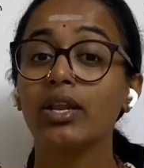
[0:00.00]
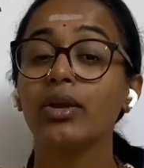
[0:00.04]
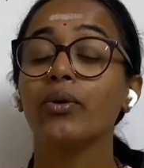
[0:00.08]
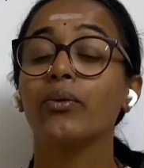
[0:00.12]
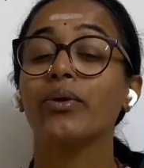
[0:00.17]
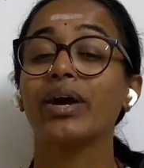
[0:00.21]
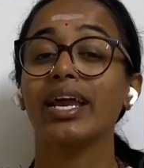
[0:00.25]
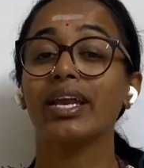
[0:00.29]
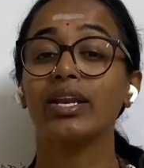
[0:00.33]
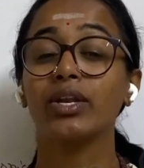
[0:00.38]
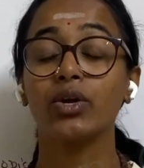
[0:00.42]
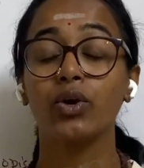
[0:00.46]
you
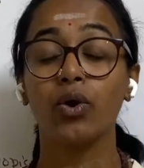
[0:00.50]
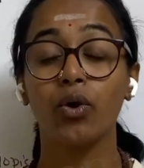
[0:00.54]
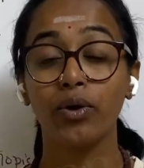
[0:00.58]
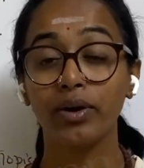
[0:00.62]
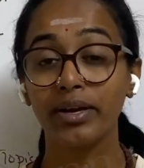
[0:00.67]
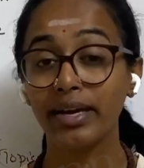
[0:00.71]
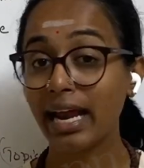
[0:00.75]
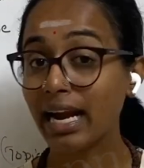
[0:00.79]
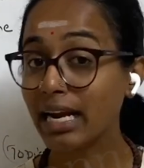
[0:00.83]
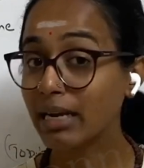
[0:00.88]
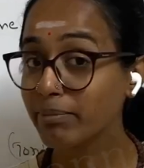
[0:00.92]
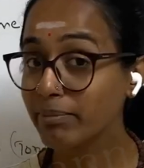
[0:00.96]
can
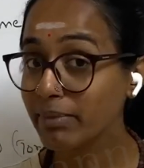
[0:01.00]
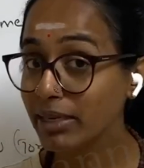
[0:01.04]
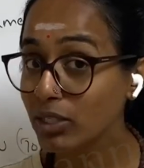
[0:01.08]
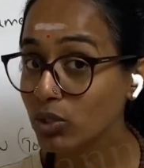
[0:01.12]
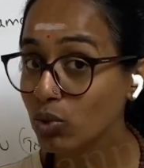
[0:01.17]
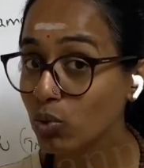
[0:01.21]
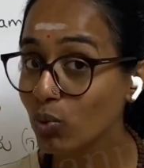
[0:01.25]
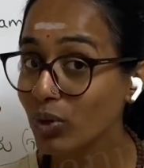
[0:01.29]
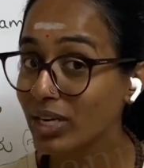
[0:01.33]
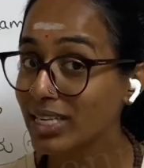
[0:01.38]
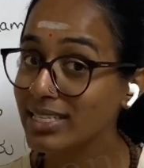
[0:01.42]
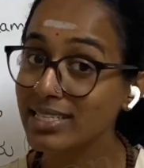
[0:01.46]
contact me
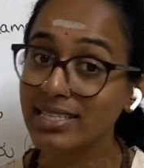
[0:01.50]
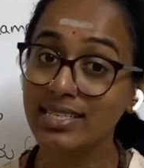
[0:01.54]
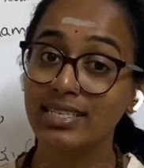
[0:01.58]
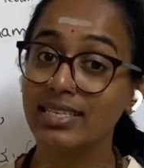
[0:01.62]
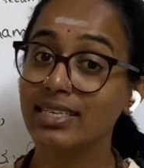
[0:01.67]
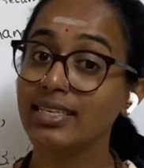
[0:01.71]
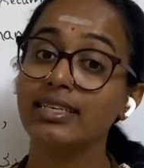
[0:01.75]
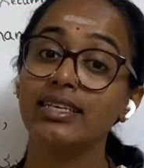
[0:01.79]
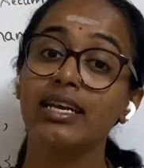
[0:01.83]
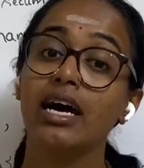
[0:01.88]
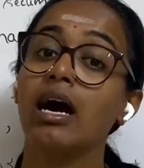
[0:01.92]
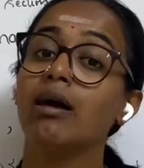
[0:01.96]
through
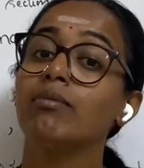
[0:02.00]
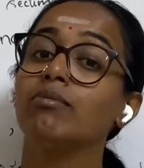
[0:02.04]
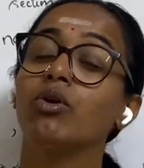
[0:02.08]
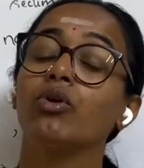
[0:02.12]
Instagram,